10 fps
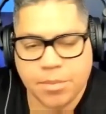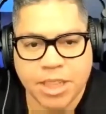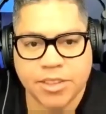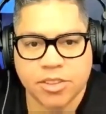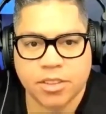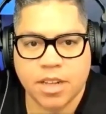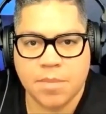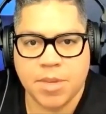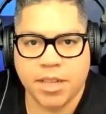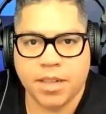changer. I
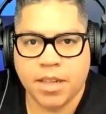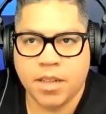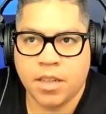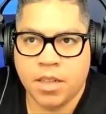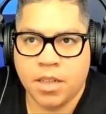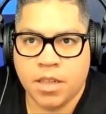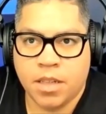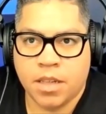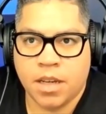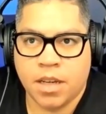mean,
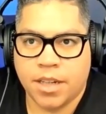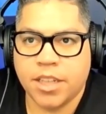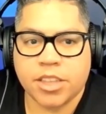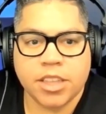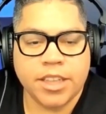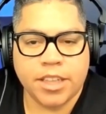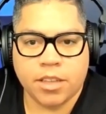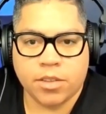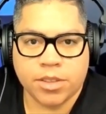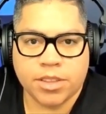initially it
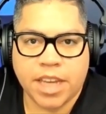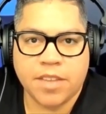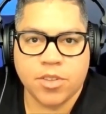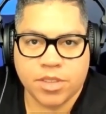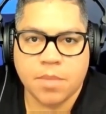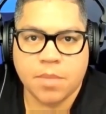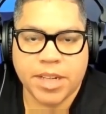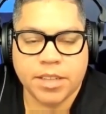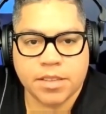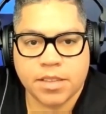will save you some
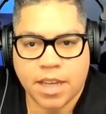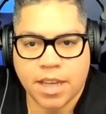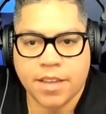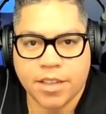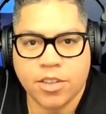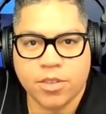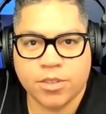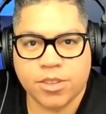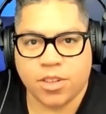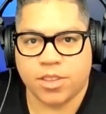minutes, and then you'll
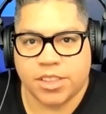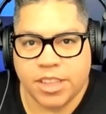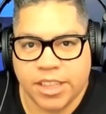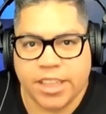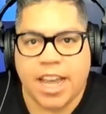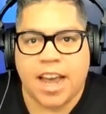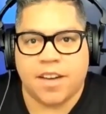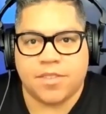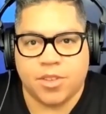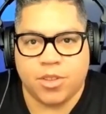start seeing
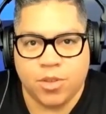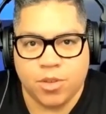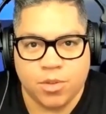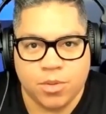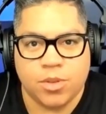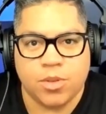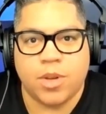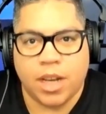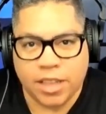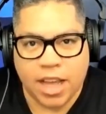after you do
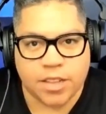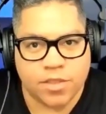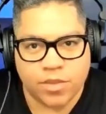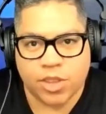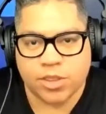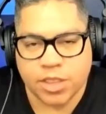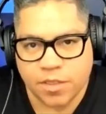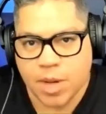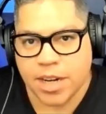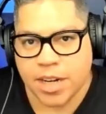a lot of reversing of
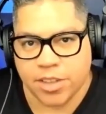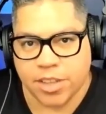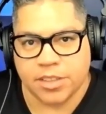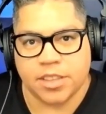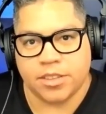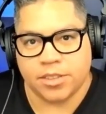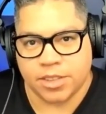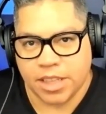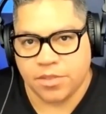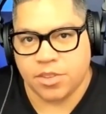binaries, it'll
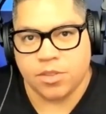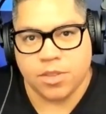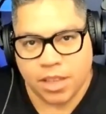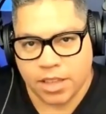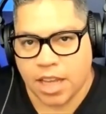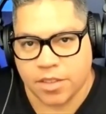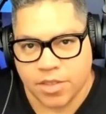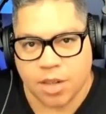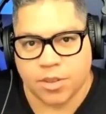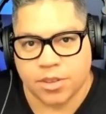save you a lot of
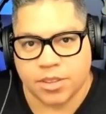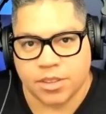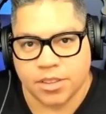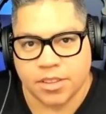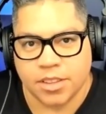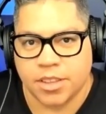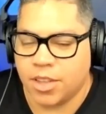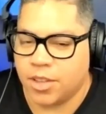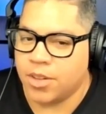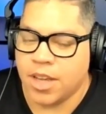hours, you
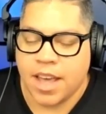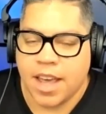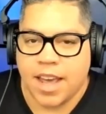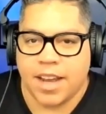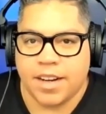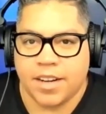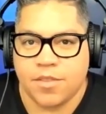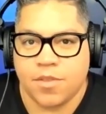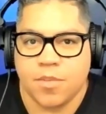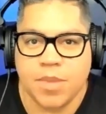know? And
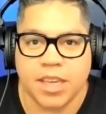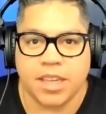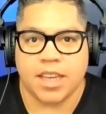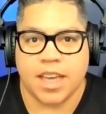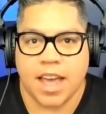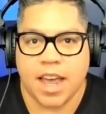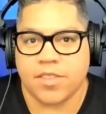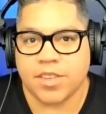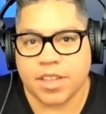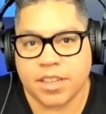for me,
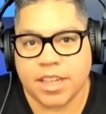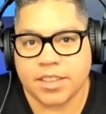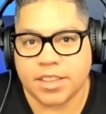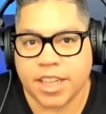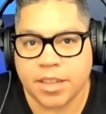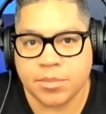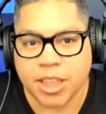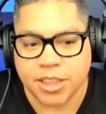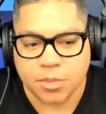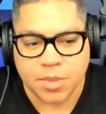everything is a game
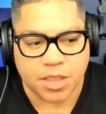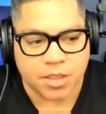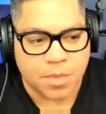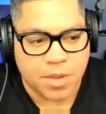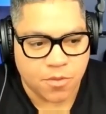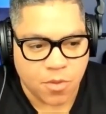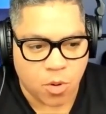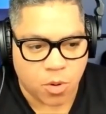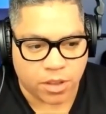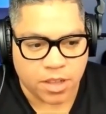changer, because
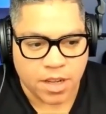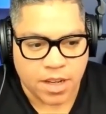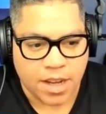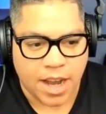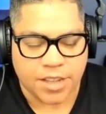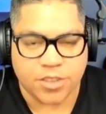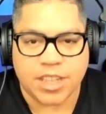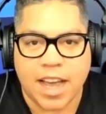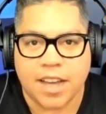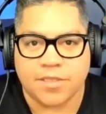before I used to
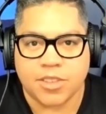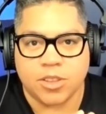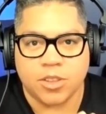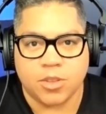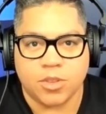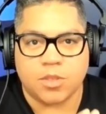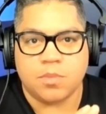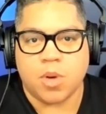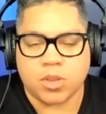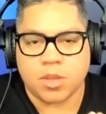have to use
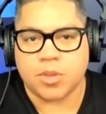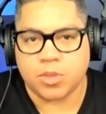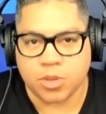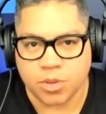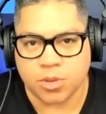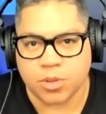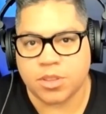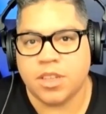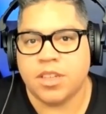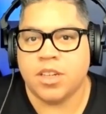multiple tools,
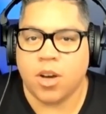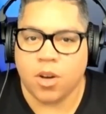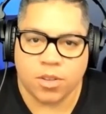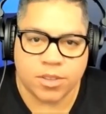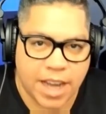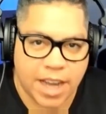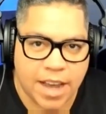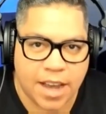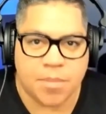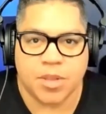alt
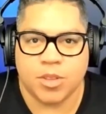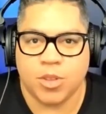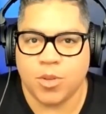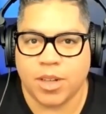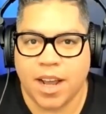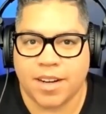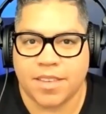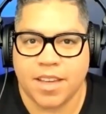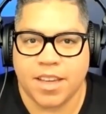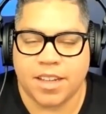tab, do a lot of
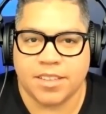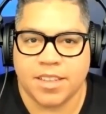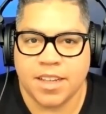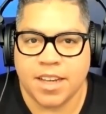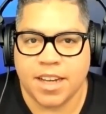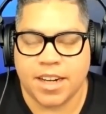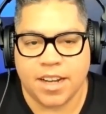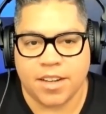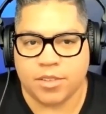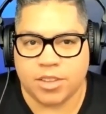things. And
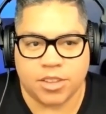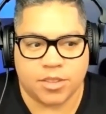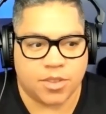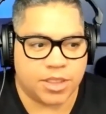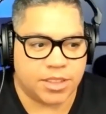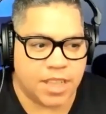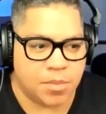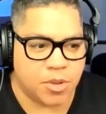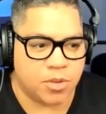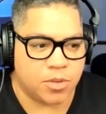now, just for
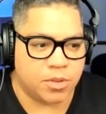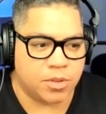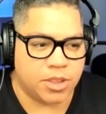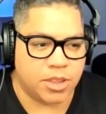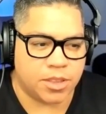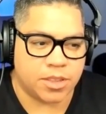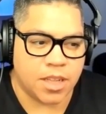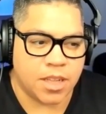example, just